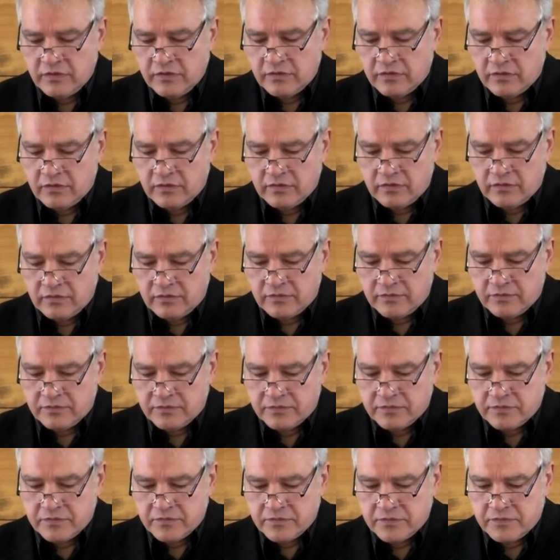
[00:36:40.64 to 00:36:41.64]

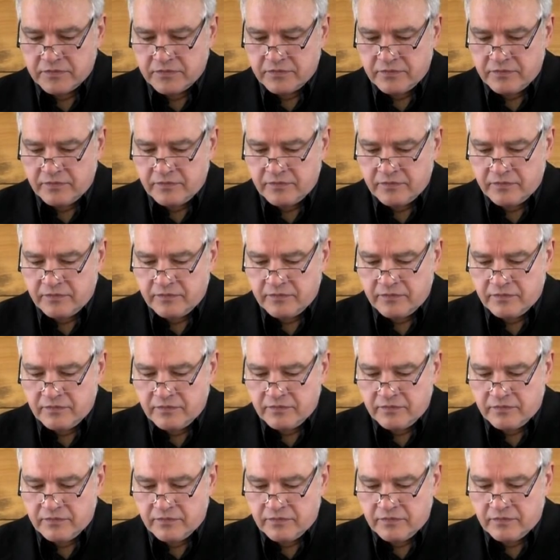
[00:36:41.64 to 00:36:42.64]

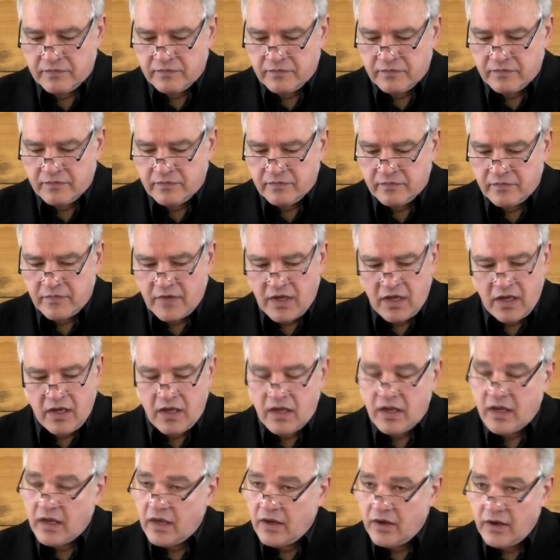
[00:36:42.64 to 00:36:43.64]

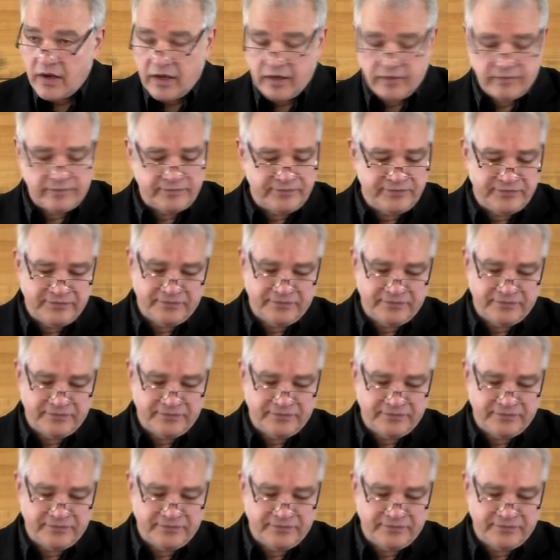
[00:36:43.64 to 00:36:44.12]
Nobody speaks.